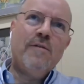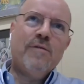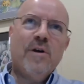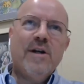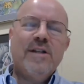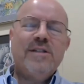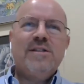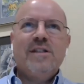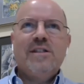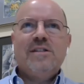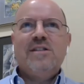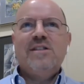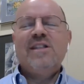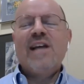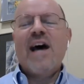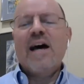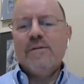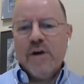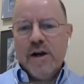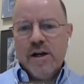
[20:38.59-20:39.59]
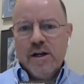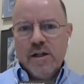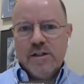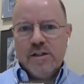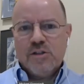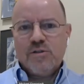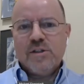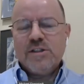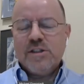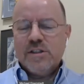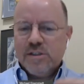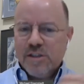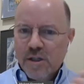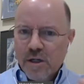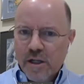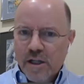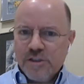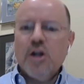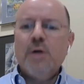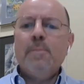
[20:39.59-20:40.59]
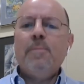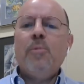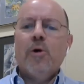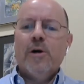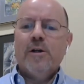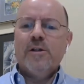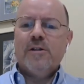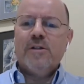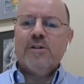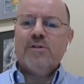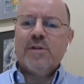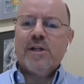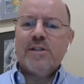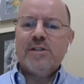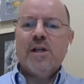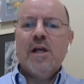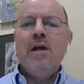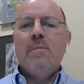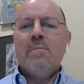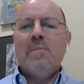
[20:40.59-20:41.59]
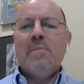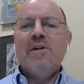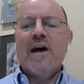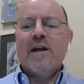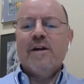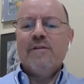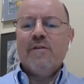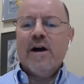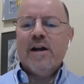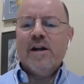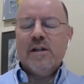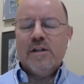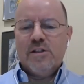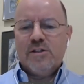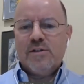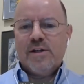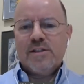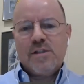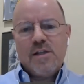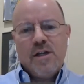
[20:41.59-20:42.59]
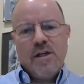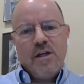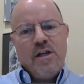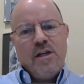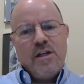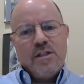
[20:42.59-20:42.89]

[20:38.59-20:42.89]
For us, this is not a vital interest. It's an important interest, but not a vital interest.